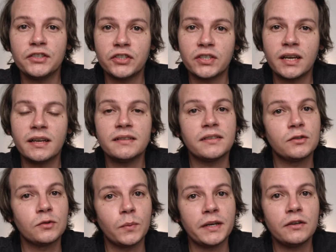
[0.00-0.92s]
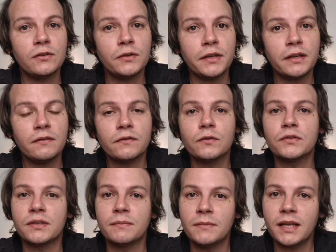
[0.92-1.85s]
shines is when you're looking for
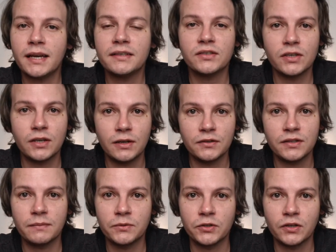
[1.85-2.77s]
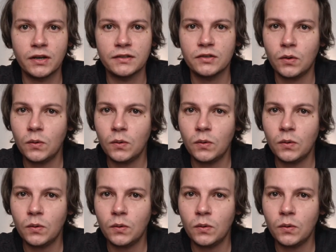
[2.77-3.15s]
some nice close-up shots